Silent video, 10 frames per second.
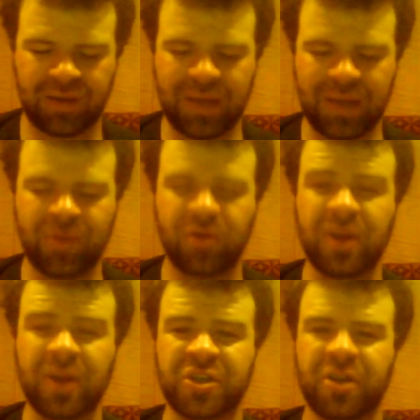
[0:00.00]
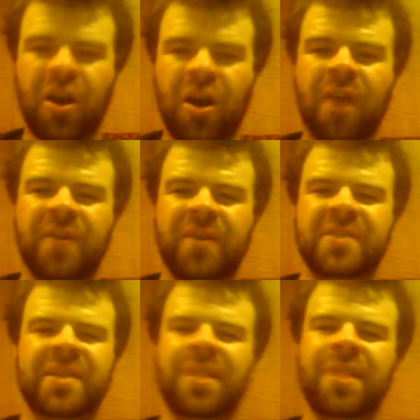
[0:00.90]
immigration office,
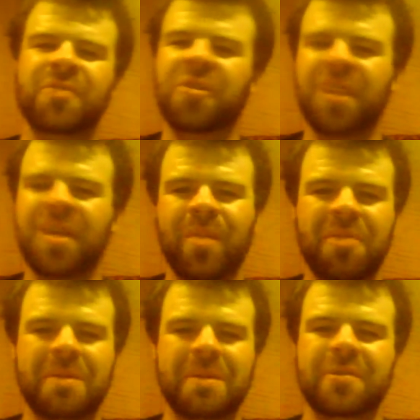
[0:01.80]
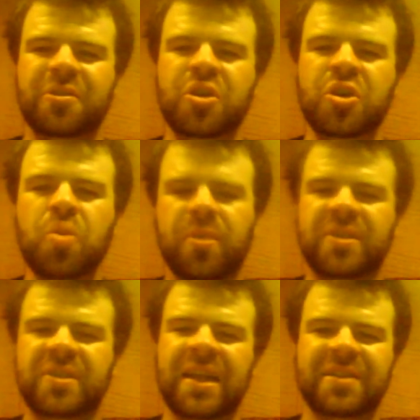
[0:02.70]
that it was only about
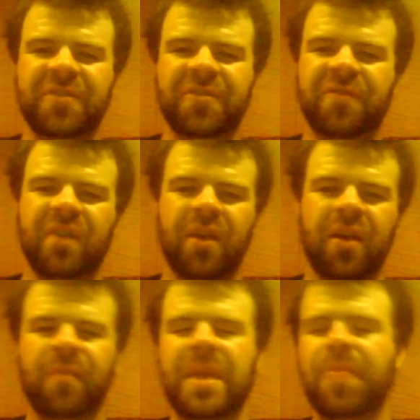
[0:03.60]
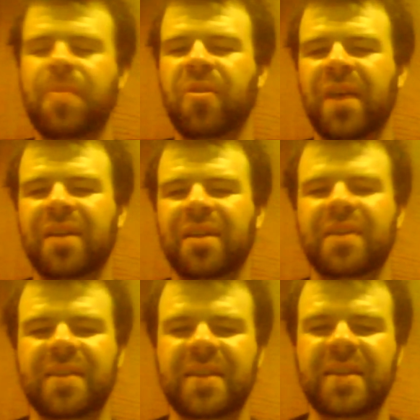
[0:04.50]
2% of people that
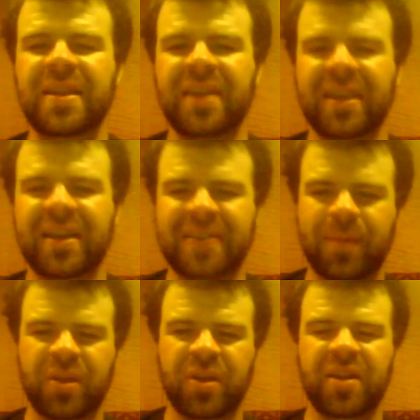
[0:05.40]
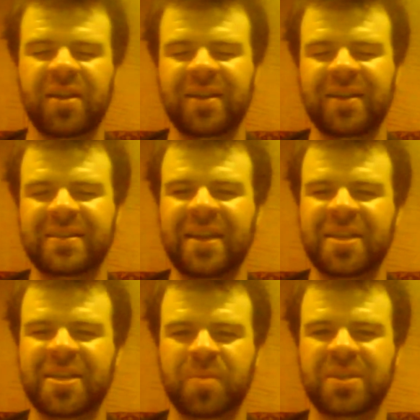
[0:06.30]
didn't get accepted into the United
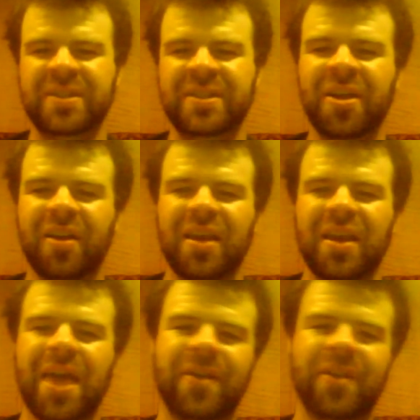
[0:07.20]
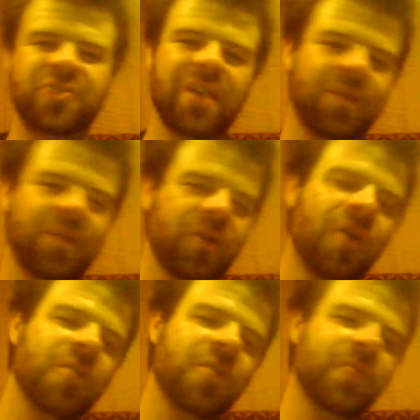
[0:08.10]
States. But still, having traveled
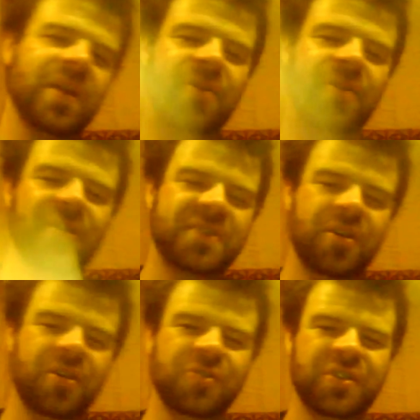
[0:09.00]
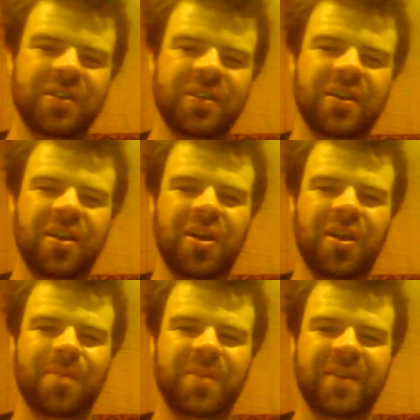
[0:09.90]
all the way across the ocean
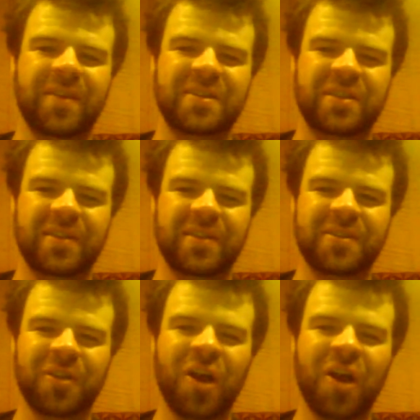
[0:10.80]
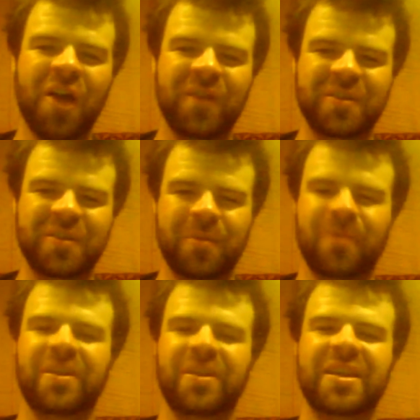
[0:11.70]
to this little office, it would be
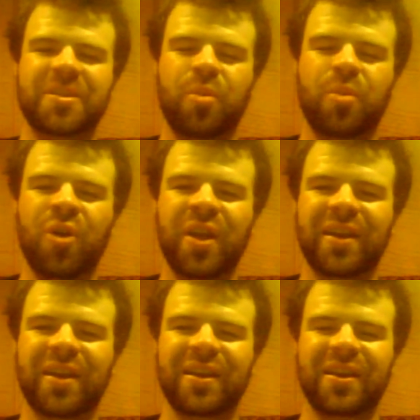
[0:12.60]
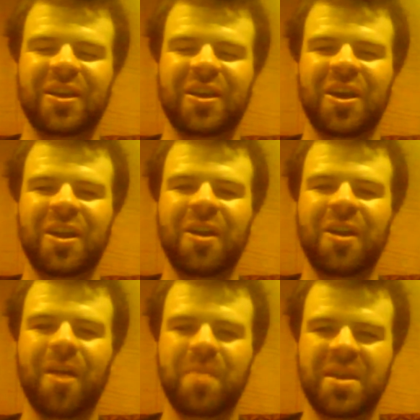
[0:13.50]
really disappointing
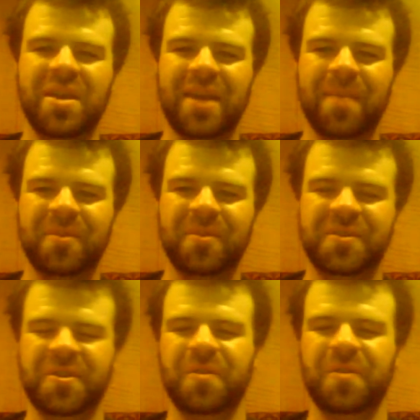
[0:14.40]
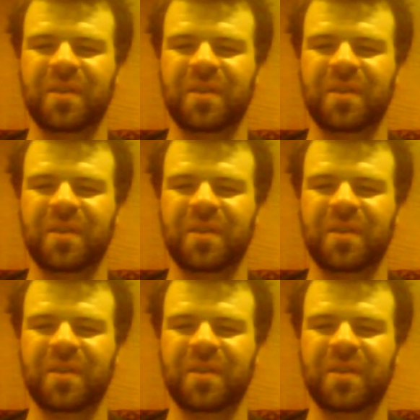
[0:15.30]
not being able to,